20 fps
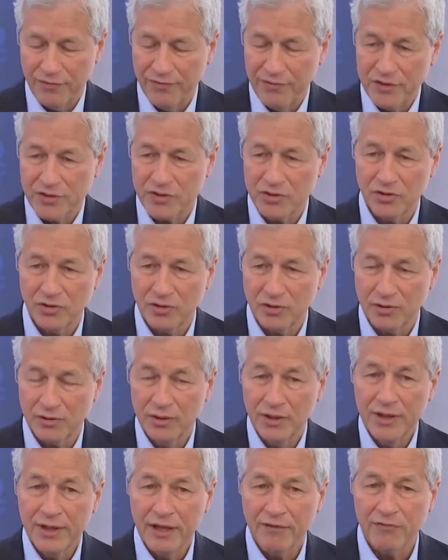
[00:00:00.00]
fiscal,
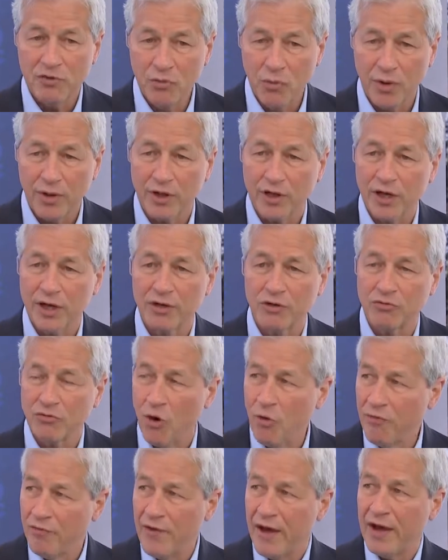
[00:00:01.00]
if you want to kind of
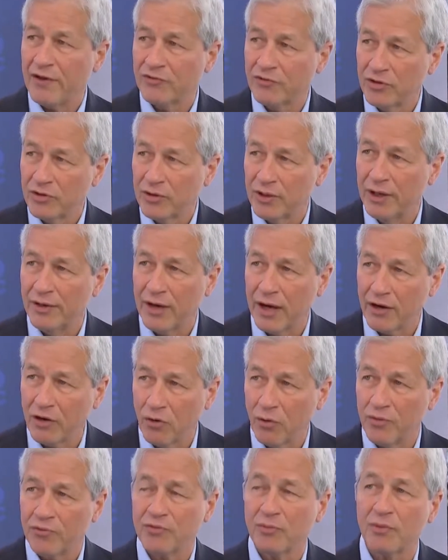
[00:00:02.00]
grow faster and not
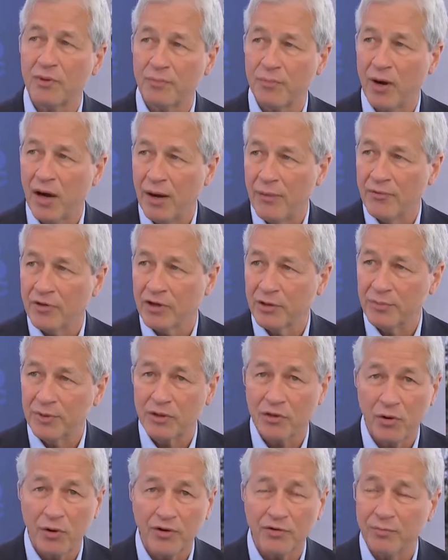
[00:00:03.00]
cause some of the problems that could be
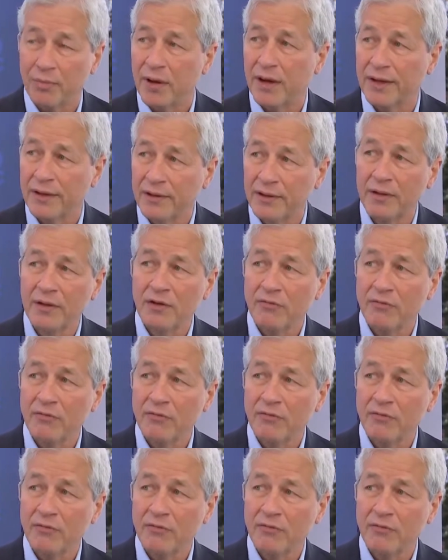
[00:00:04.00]
caused by